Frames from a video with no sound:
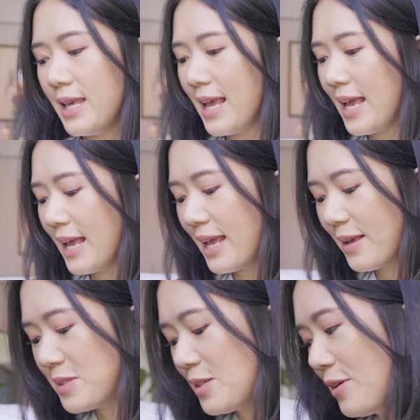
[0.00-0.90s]
Yay,
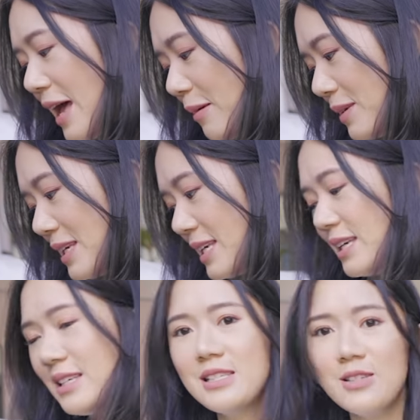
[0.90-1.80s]
I'm so
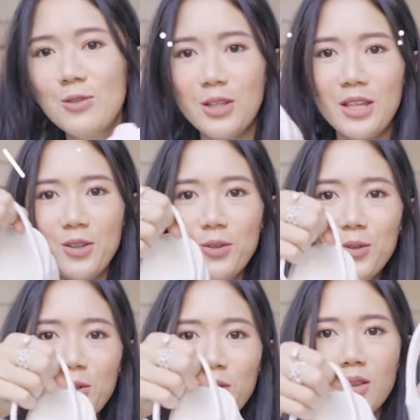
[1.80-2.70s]
happy. So
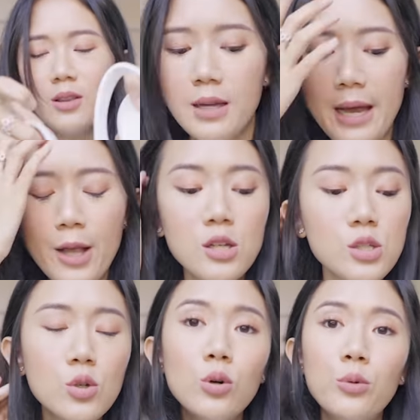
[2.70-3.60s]
cute. I
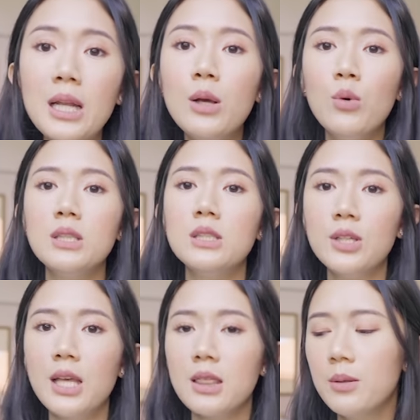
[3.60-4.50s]
also really wanted
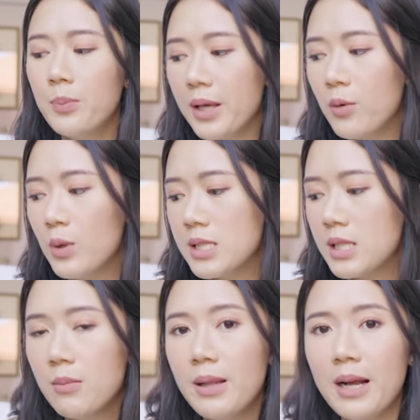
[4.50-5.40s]
to get the pink ones
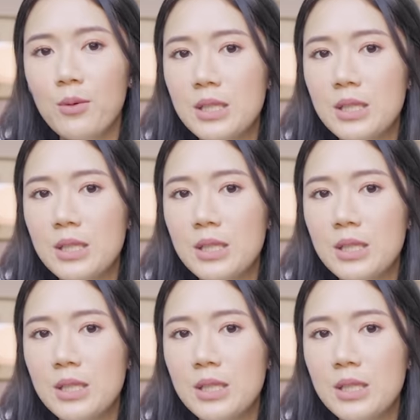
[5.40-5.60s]
and the black